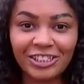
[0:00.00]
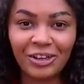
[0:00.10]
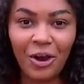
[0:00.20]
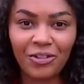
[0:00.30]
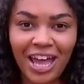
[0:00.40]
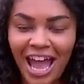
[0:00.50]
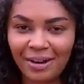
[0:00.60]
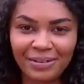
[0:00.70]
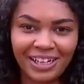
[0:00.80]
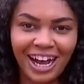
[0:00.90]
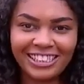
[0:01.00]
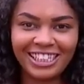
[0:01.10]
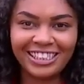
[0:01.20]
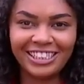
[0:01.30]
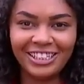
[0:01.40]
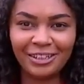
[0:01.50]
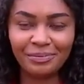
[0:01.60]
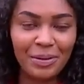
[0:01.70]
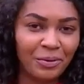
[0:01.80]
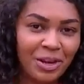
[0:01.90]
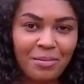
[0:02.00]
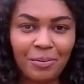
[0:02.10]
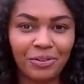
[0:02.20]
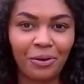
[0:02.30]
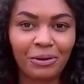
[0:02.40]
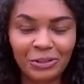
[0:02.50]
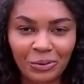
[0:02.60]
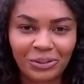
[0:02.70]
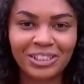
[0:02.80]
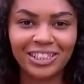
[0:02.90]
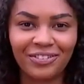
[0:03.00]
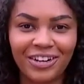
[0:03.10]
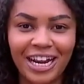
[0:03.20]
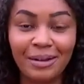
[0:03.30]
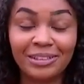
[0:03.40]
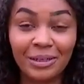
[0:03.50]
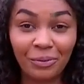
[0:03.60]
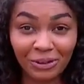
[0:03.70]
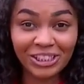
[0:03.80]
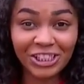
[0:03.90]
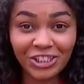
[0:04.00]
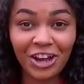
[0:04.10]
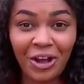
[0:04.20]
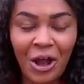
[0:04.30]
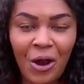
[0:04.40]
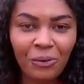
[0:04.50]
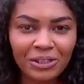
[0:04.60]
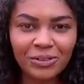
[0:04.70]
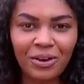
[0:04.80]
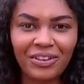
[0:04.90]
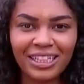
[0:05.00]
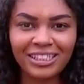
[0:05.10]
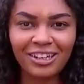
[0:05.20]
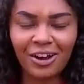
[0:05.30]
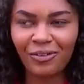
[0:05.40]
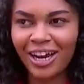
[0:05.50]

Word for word: so they had a big contest here, and people came up with all sorts of different names, and Morticia was the one that stuck.